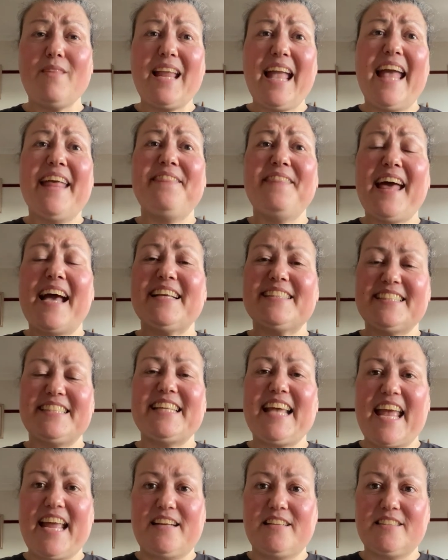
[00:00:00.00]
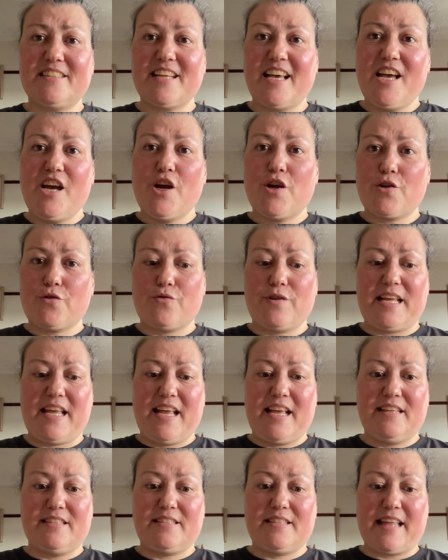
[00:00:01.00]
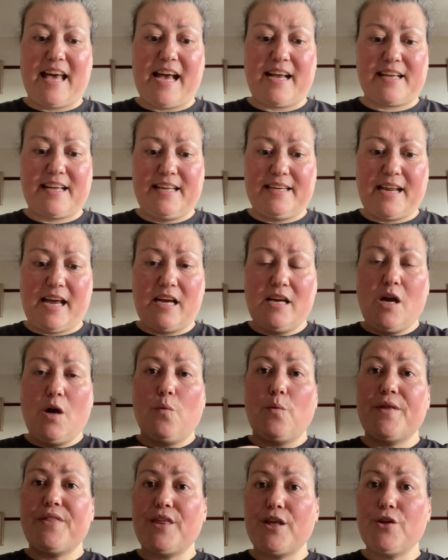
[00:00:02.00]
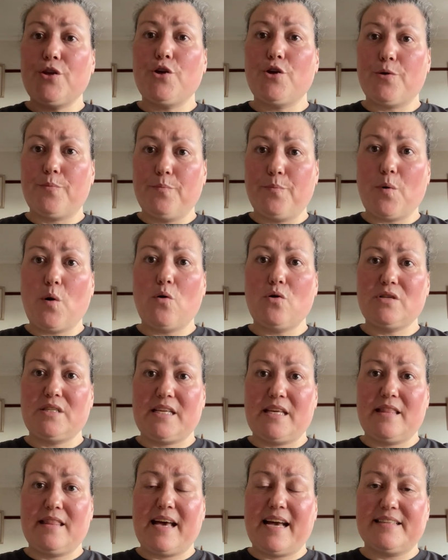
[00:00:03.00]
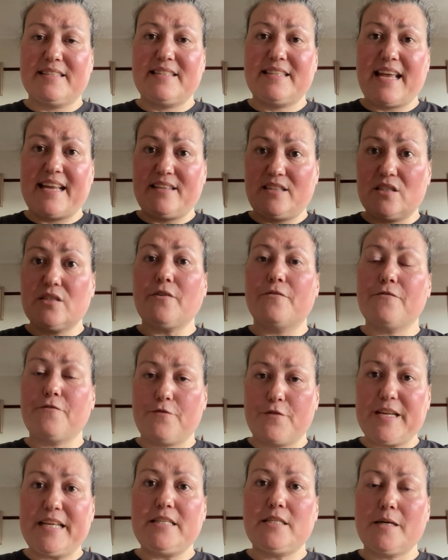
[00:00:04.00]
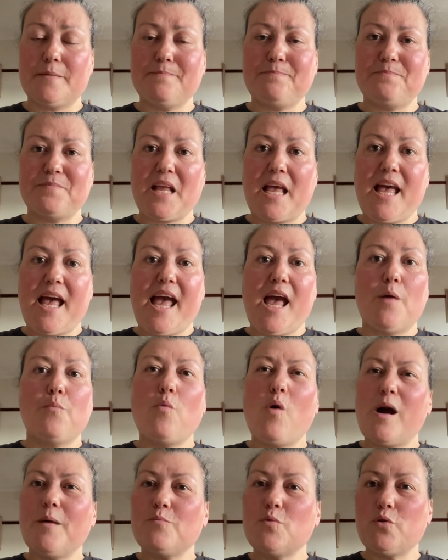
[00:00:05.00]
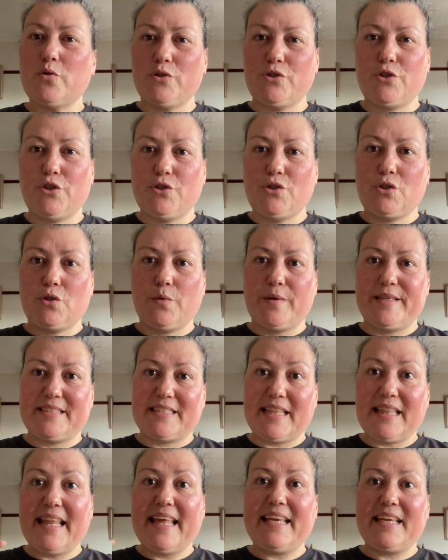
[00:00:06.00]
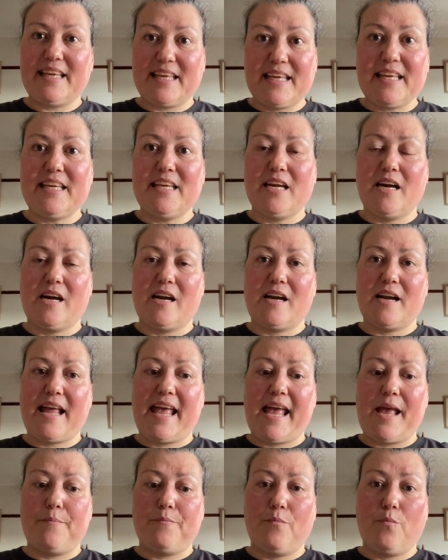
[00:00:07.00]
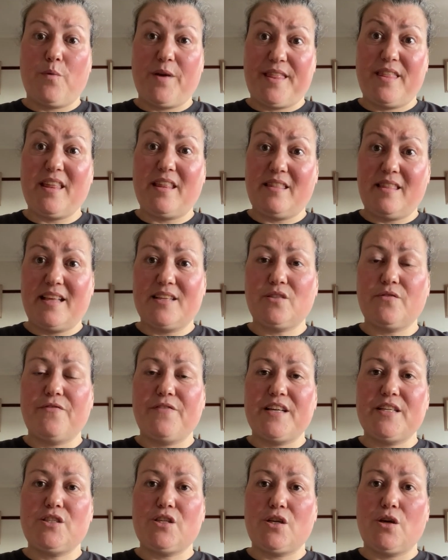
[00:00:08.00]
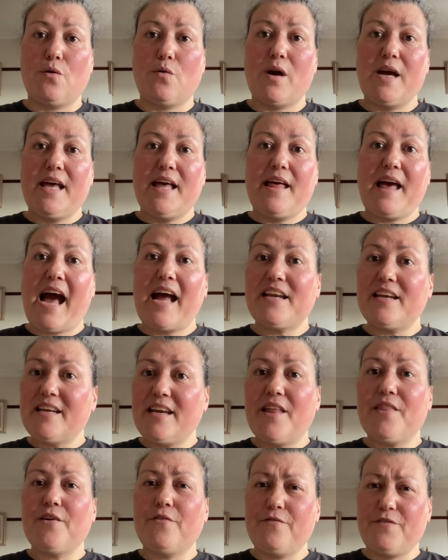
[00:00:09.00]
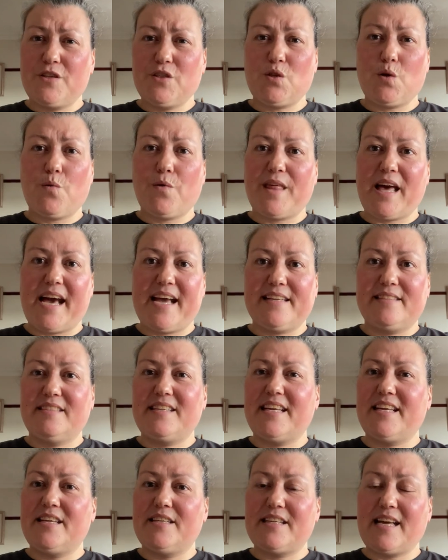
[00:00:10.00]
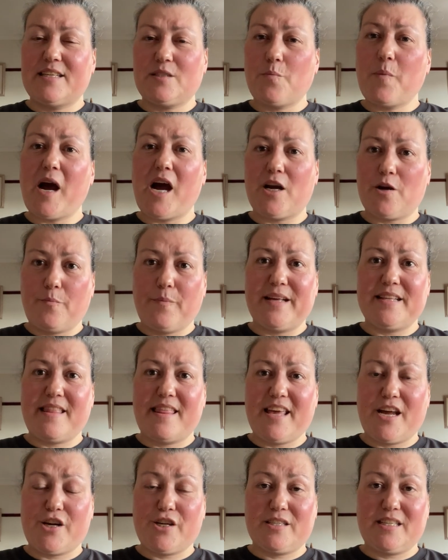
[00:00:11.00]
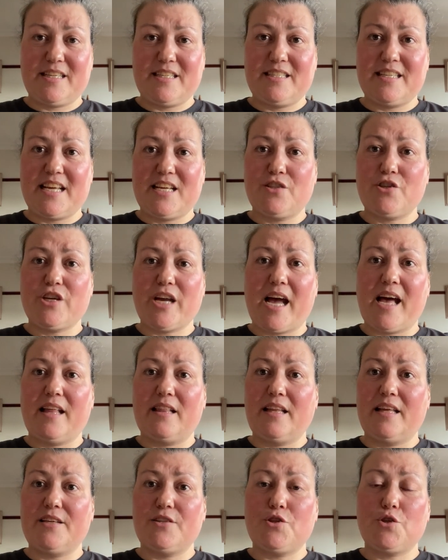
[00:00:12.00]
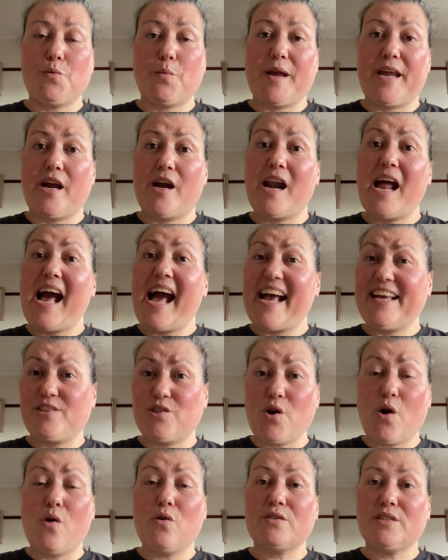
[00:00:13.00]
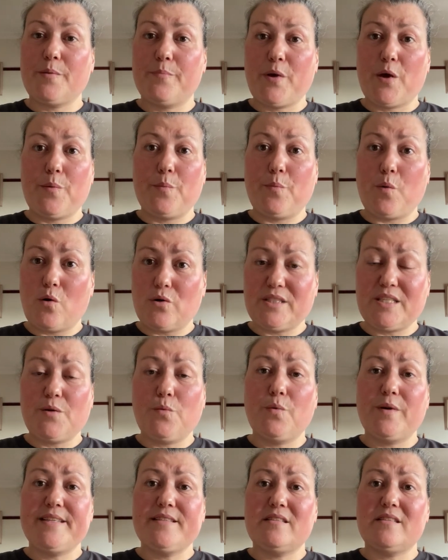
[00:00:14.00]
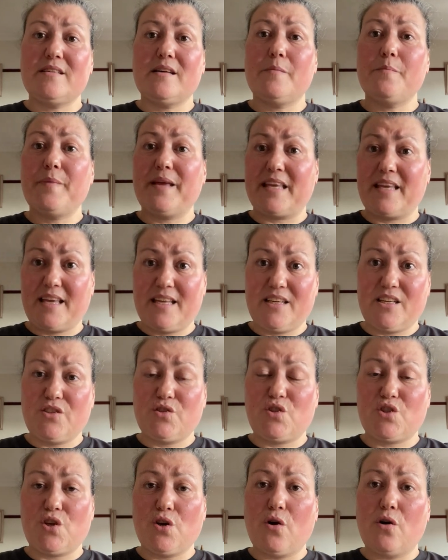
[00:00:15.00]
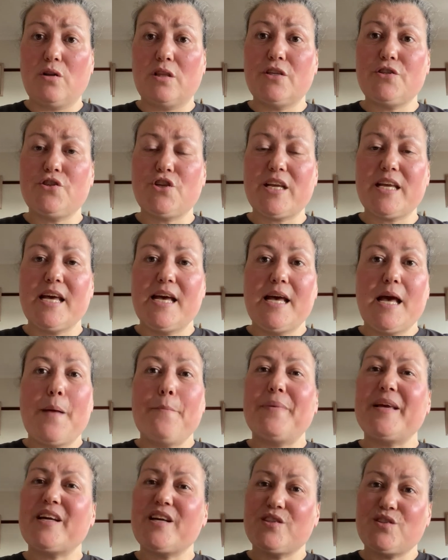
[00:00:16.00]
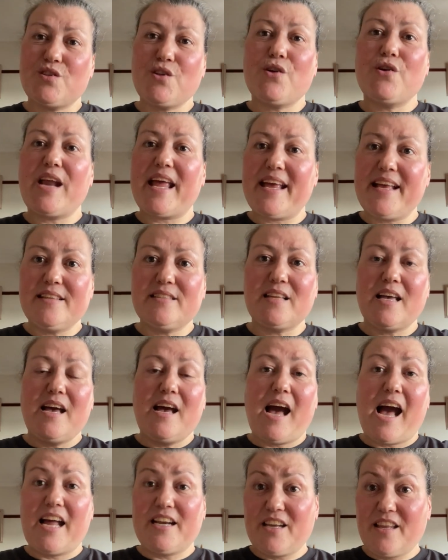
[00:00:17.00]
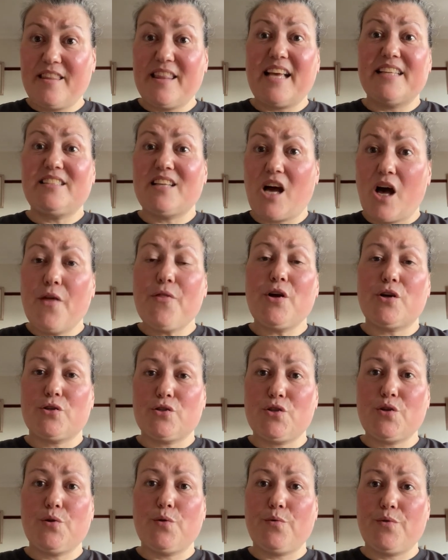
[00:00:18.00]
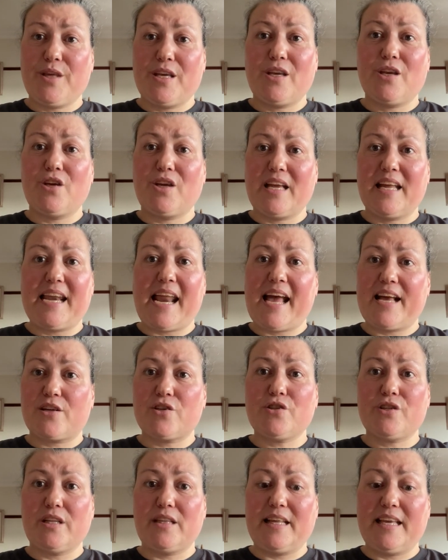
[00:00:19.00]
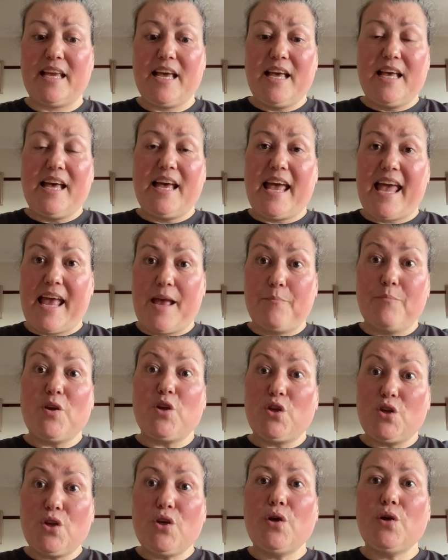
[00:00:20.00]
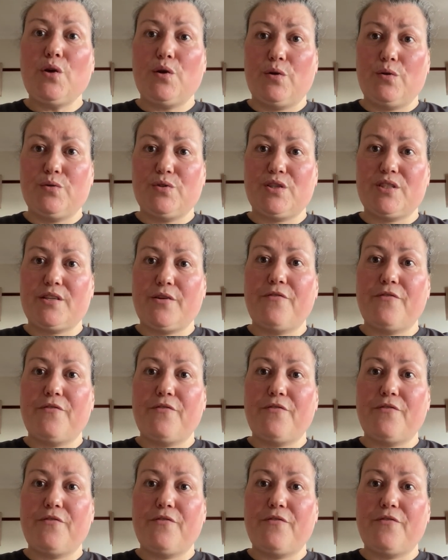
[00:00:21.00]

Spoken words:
And that sense creates that kind of within your body, that sense of freedom. And what I'm going to do is link here within this video, another video that I did as part of my 30-day challenge, where I talked about body wisdom and kinesiology, because there is this other tool that you can actually use to